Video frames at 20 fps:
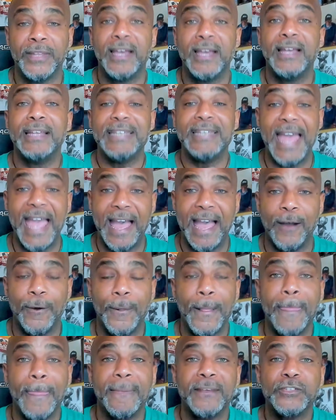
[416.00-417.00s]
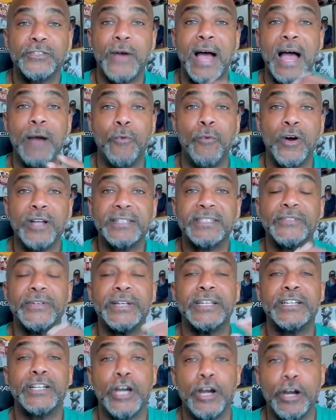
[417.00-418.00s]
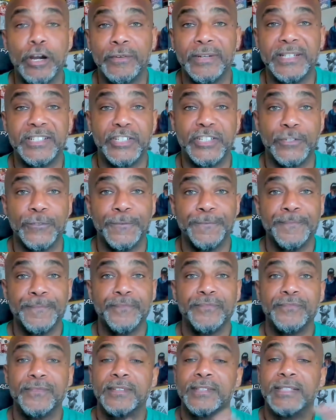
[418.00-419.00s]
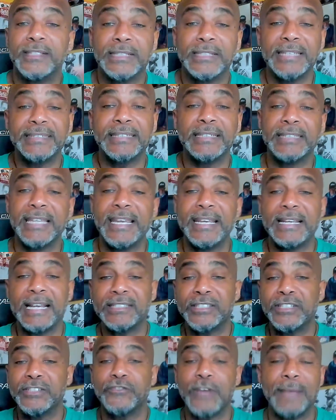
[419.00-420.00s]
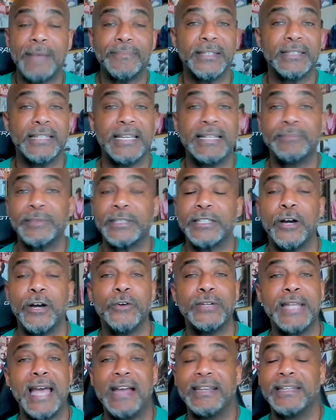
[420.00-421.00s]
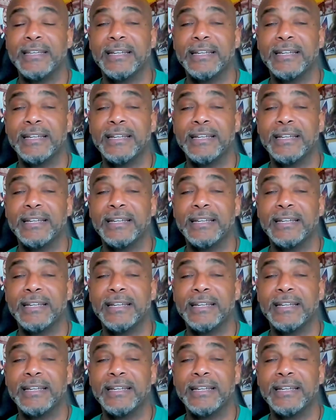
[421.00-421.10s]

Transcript: now. So I want to encourage you to click the link. I should drop the link below down in the